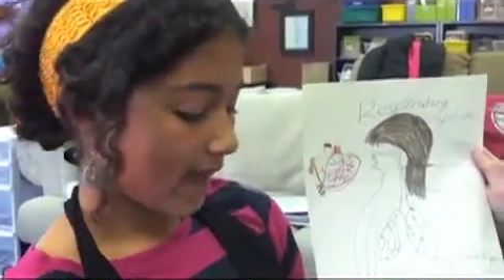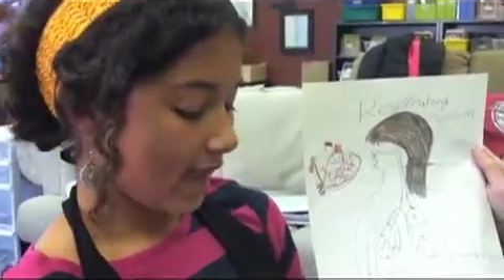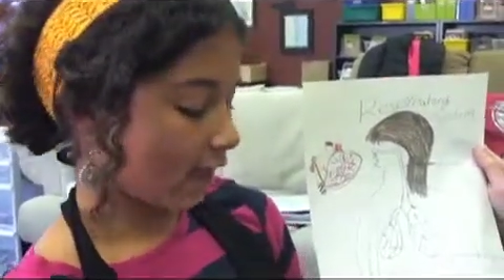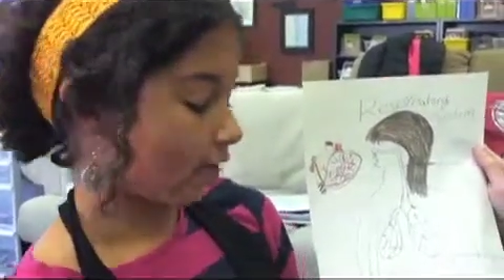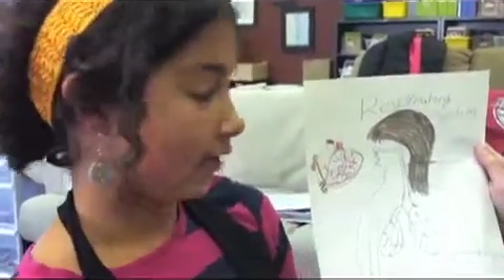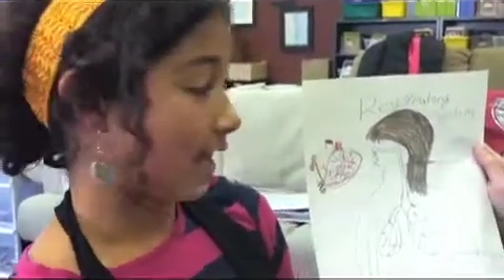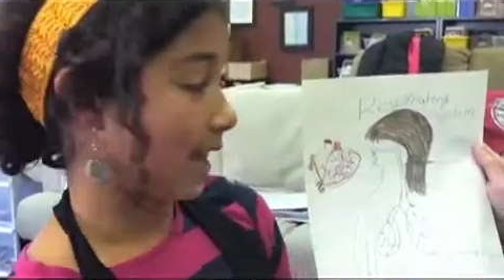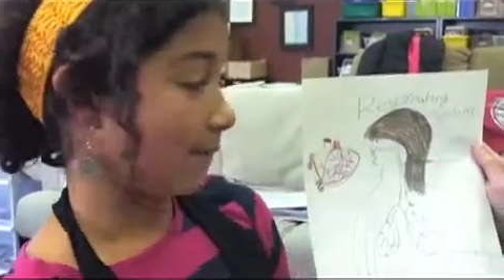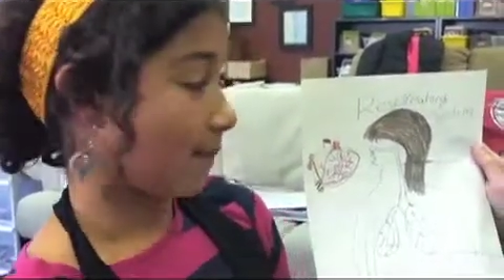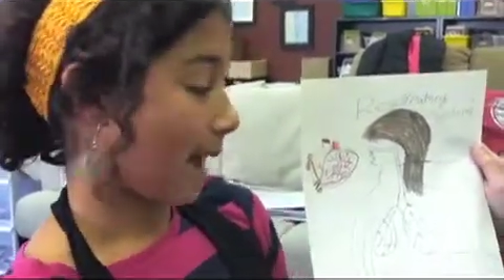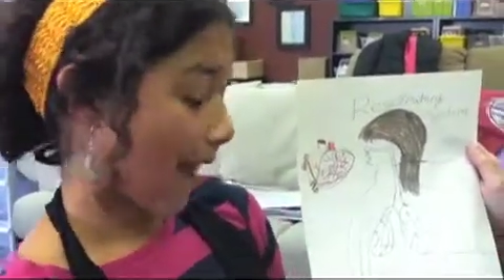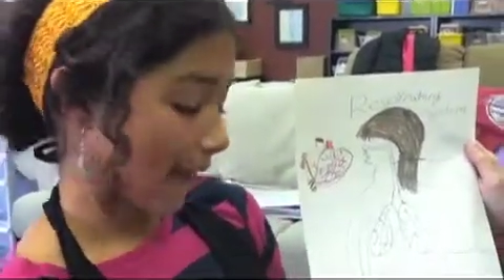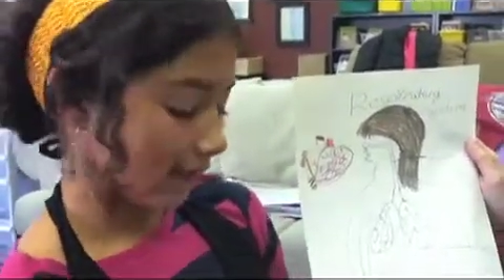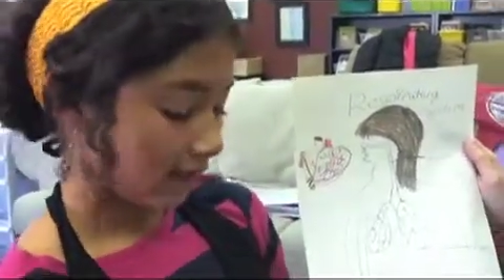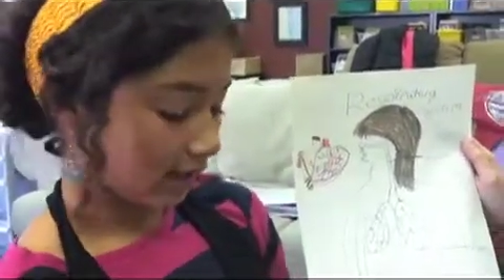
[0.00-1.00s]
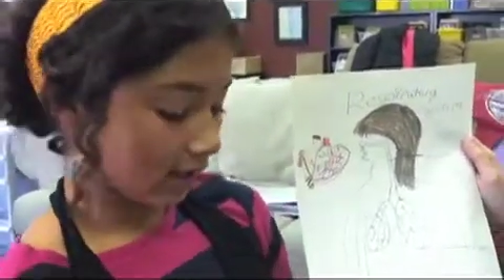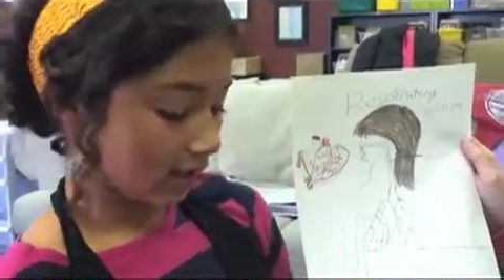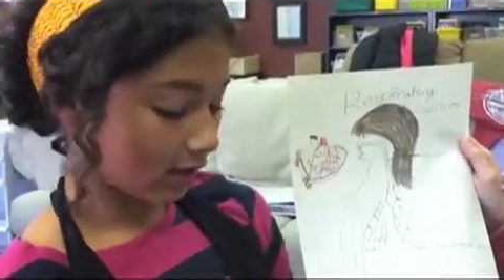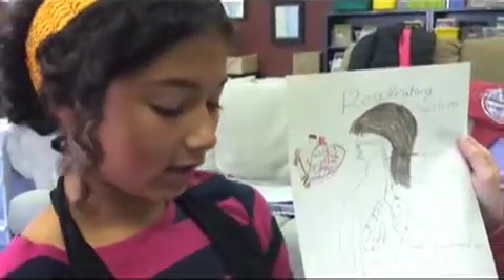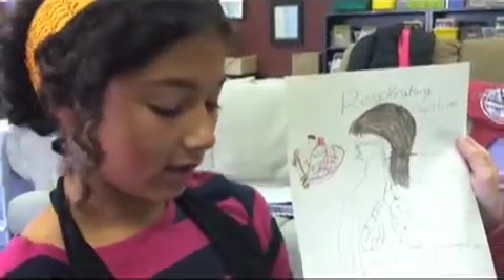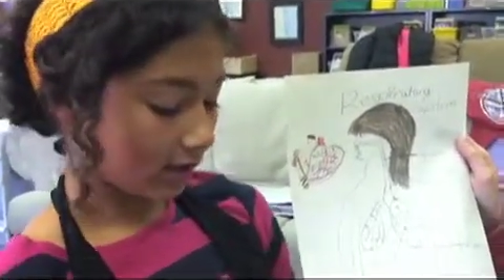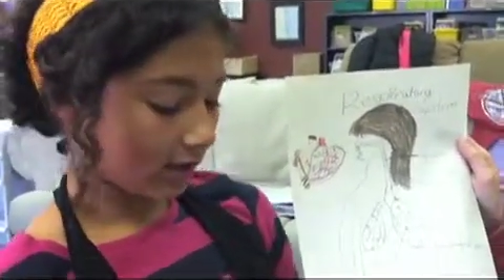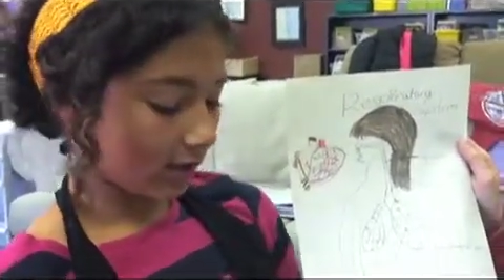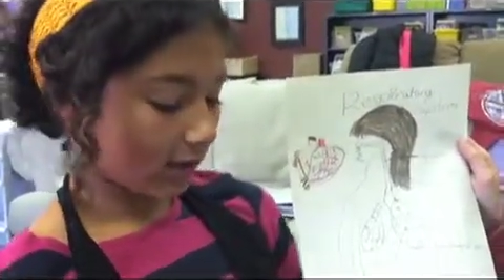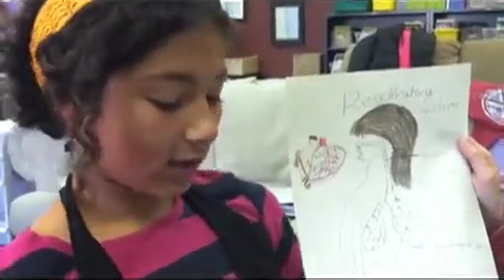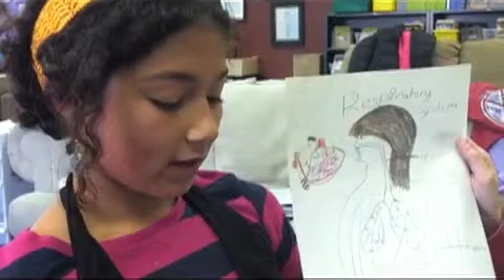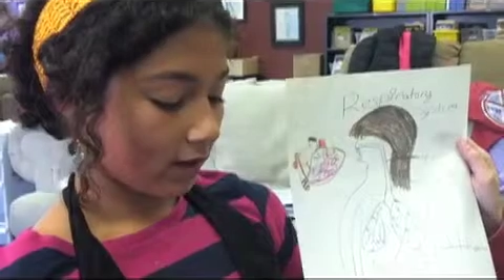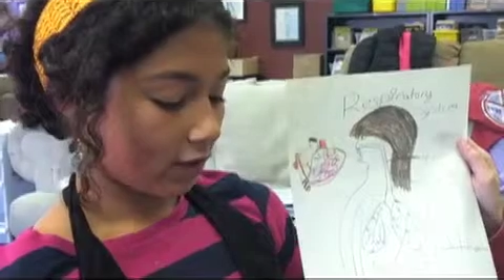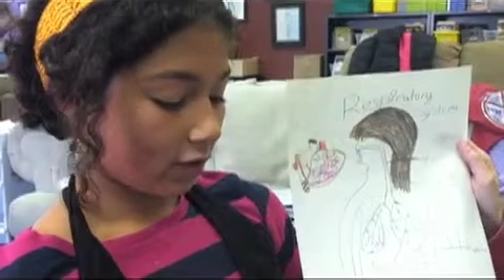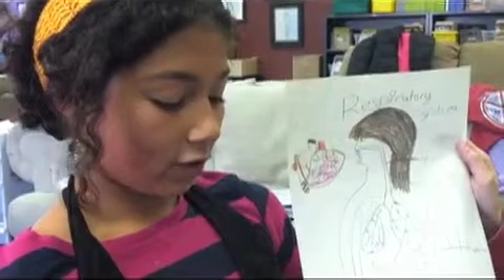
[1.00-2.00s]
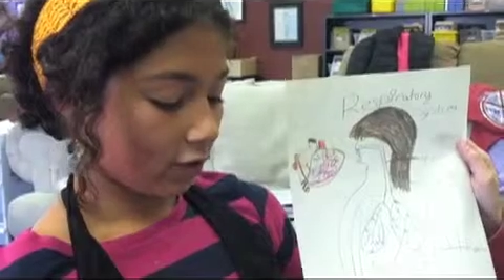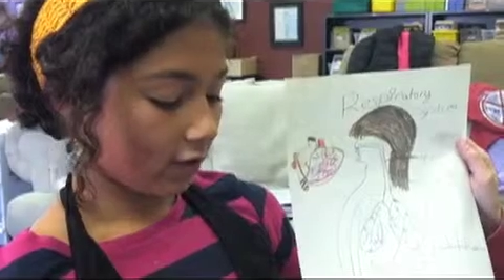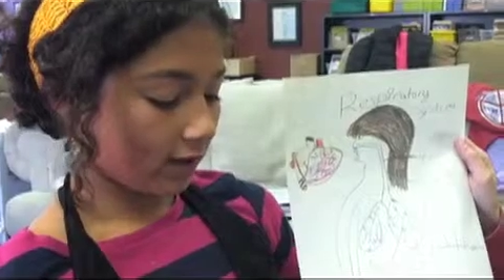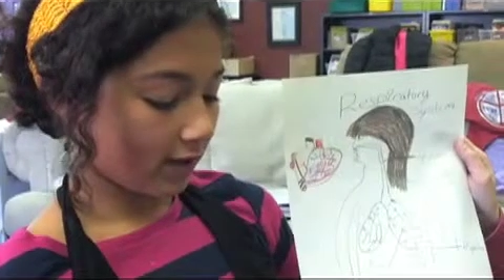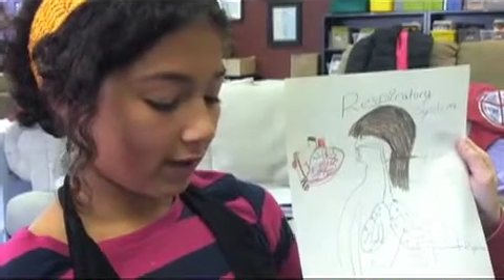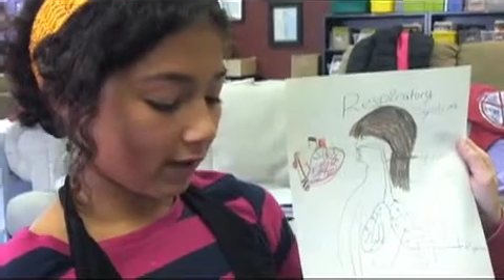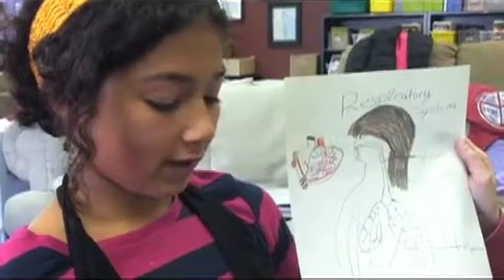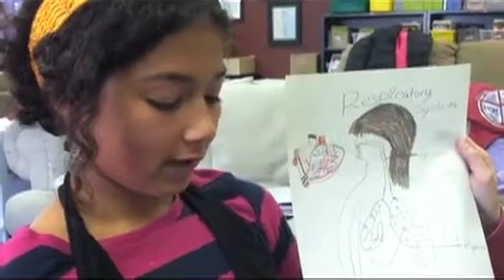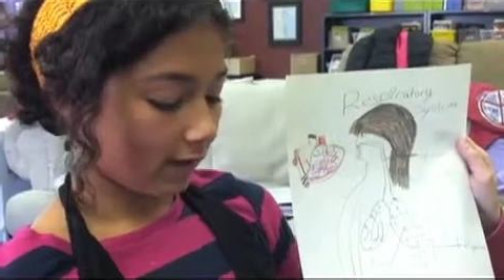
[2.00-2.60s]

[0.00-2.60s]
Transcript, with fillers: air then passes through the